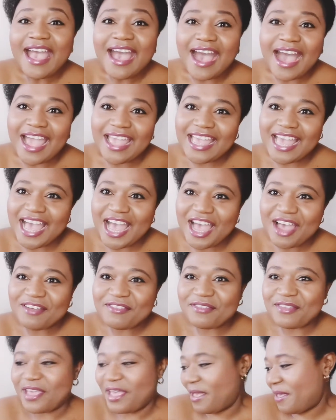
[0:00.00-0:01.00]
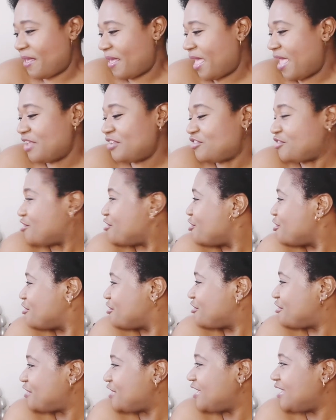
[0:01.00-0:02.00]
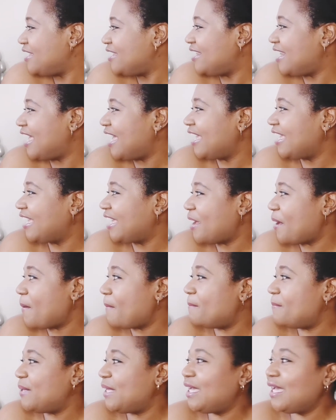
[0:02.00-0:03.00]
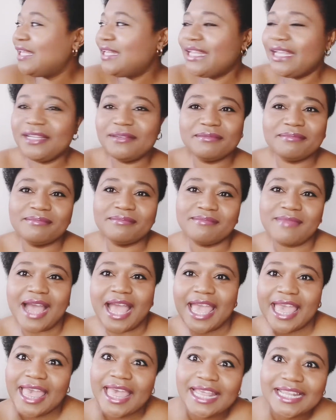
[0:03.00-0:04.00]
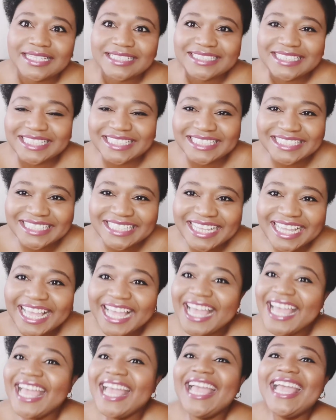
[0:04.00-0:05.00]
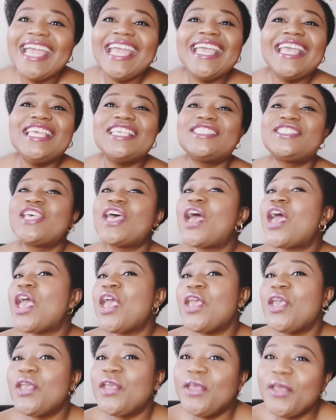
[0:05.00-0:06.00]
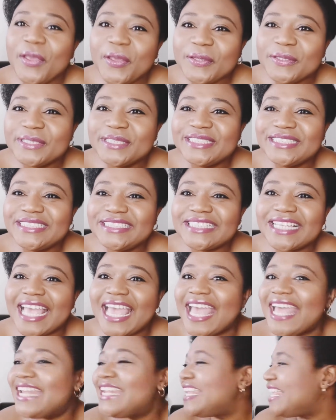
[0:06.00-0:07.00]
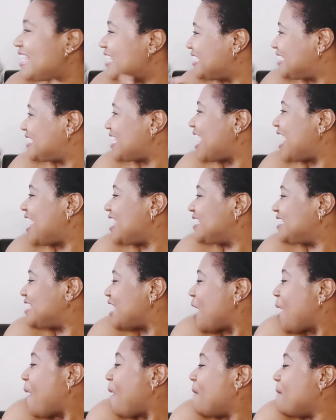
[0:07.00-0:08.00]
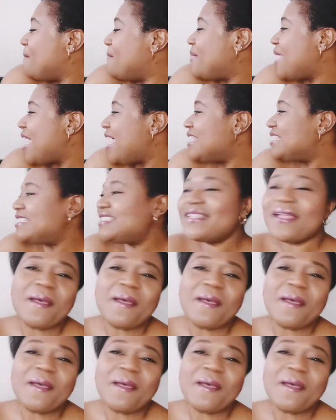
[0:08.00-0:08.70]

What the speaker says: I have a trophy like bigger than my head. It's huge and it says Best